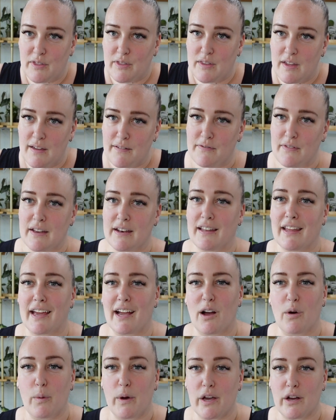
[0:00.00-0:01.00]
If in
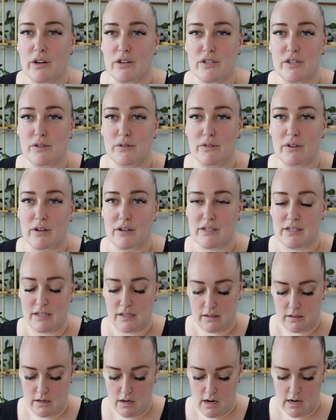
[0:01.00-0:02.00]
like a week or two they're
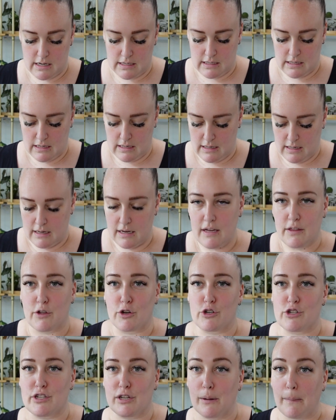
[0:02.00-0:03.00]
still
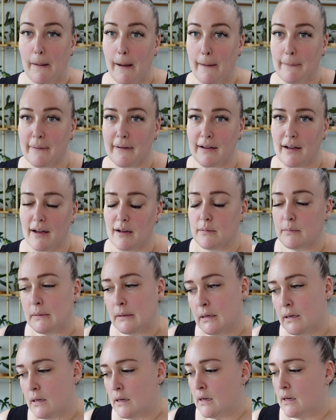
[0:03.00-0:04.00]
popping up.
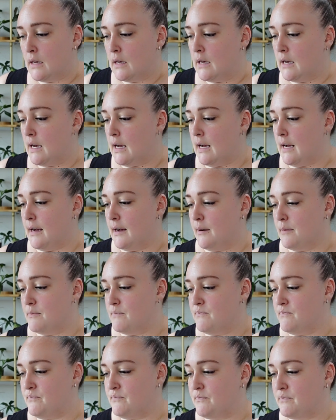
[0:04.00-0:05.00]

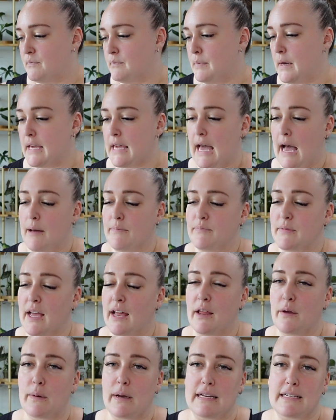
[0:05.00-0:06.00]
But yeah,
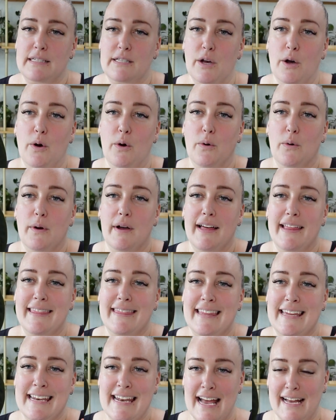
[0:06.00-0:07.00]
anyway, so
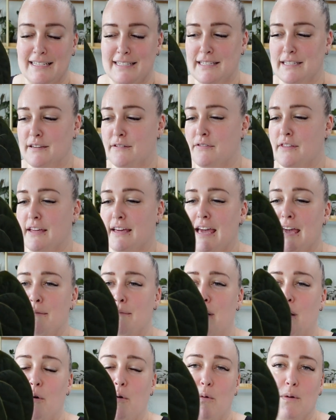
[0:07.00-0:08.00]
the next leaf that came
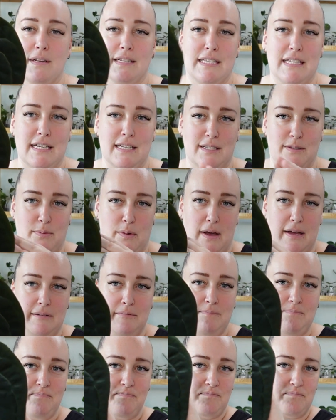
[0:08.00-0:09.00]
out was this
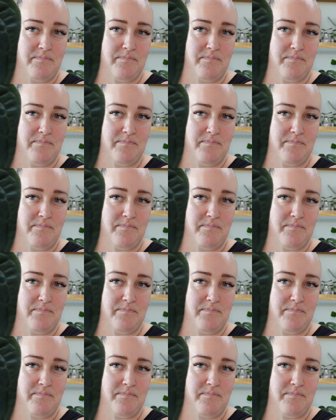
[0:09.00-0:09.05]
one,